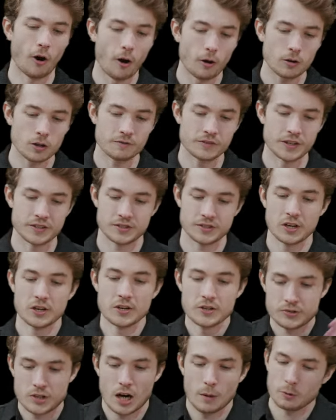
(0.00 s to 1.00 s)
all of this
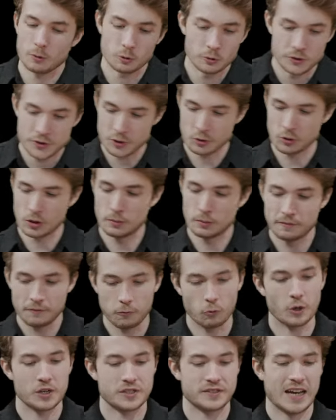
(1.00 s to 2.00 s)
tropical storm
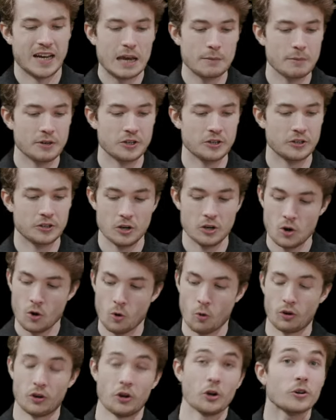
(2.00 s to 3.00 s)
force diameter
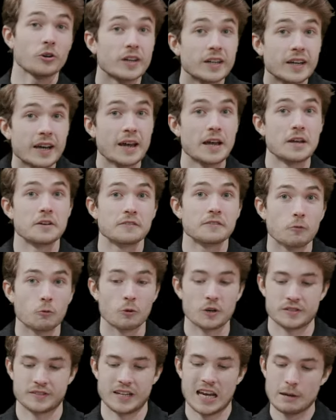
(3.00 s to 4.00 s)
or hurricane
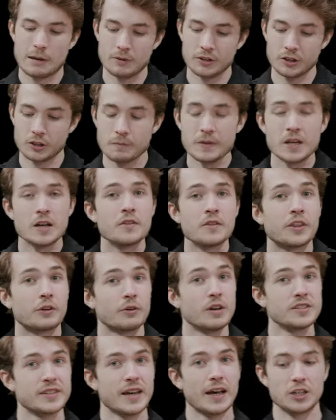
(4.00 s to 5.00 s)
force diameter.
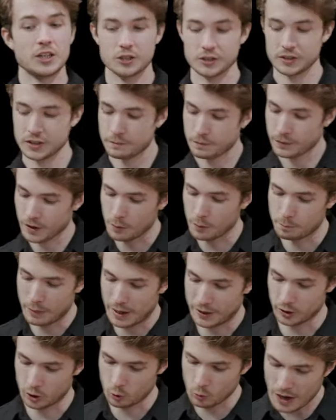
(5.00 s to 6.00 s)
There is actually a
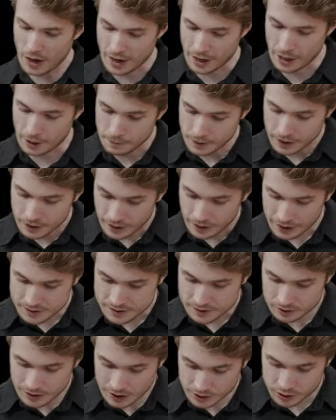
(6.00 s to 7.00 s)
better way,
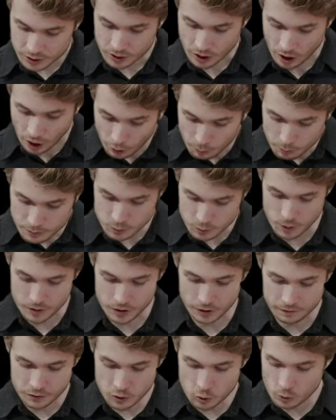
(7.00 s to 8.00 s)
and select comes
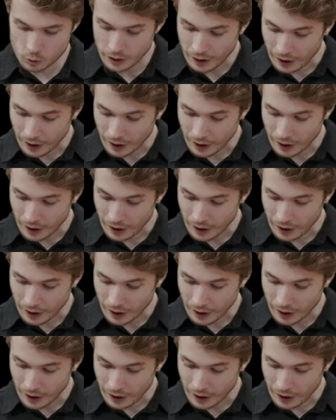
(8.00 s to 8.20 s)
with a few